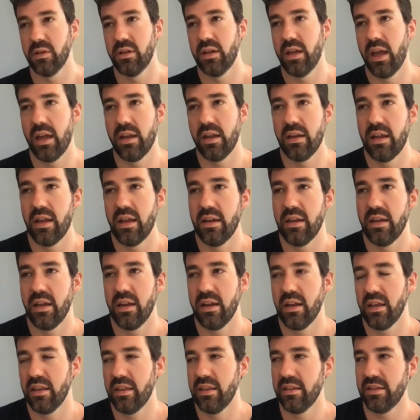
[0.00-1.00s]
And
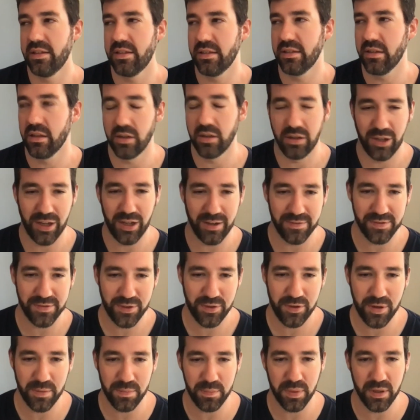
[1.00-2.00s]
I think this is a little off
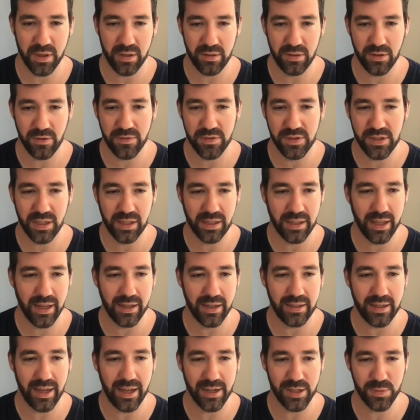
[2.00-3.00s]
script, but you've seen a lot of
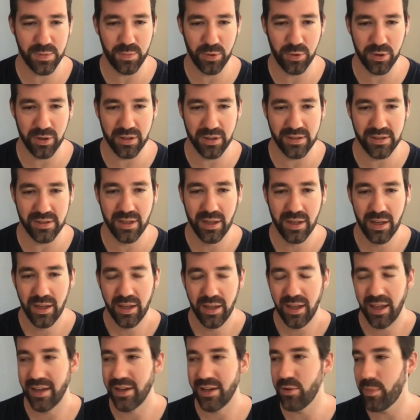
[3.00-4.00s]
dashboards,
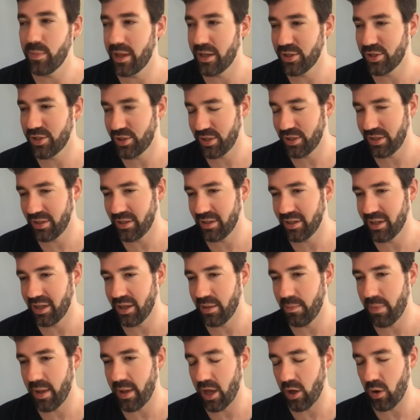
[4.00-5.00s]
and you mentioned
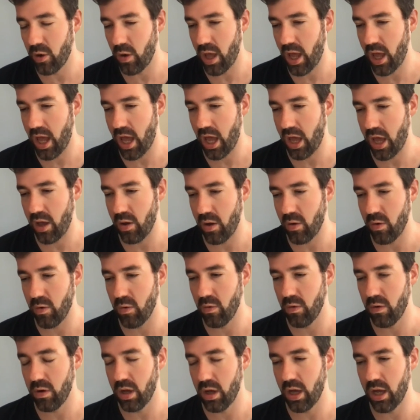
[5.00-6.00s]
about
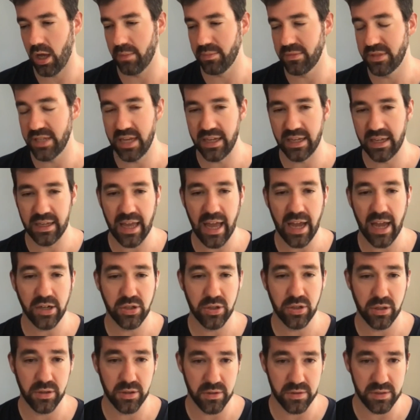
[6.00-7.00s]
how taking
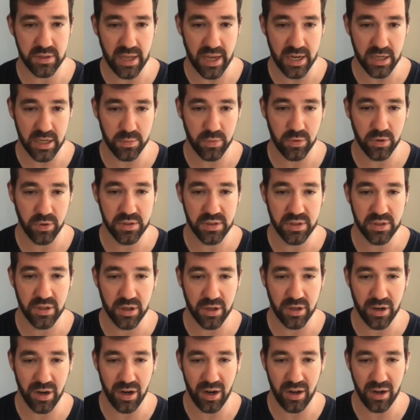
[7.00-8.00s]
action on those dashboards in
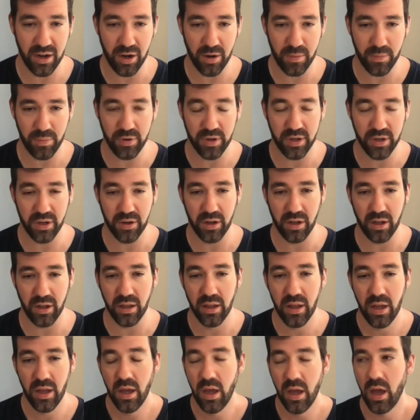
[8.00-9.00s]
our
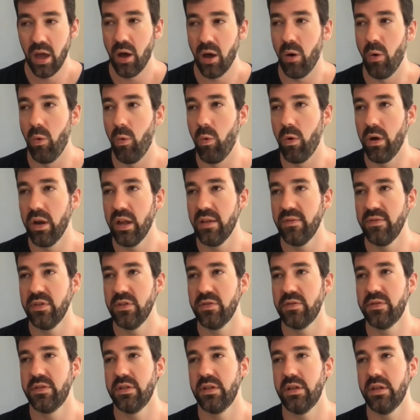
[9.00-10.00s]
pre-call. What have you
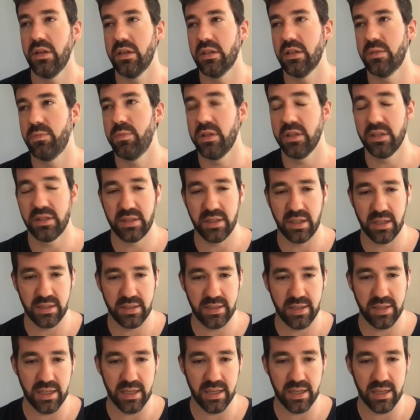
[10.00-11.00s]
seen has been
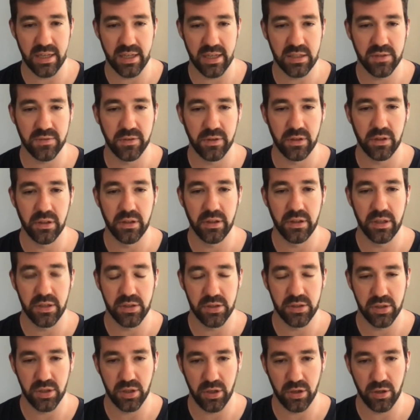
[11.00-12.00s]
successful
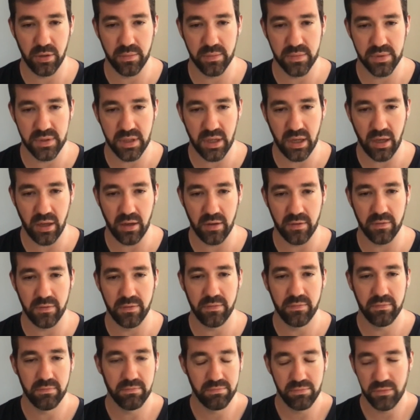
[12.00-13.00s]
in terms of
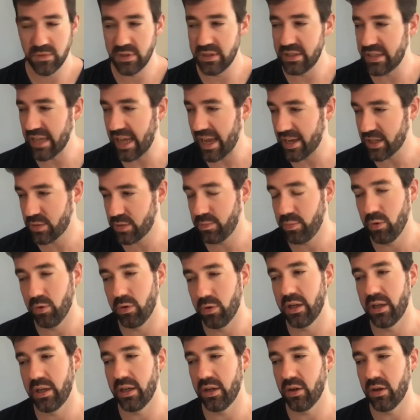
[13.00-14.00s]

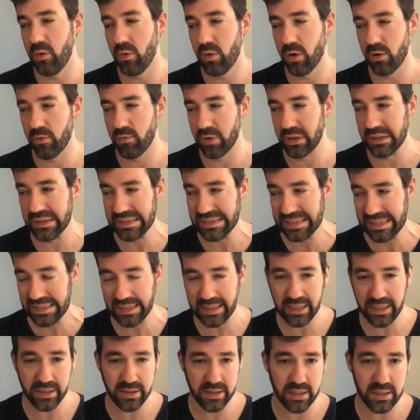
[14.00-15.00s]
dashboarding or
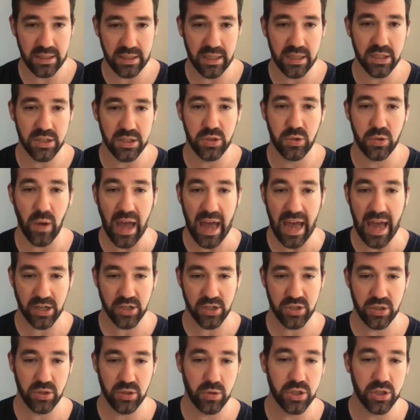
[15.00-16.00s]
relating the data to action or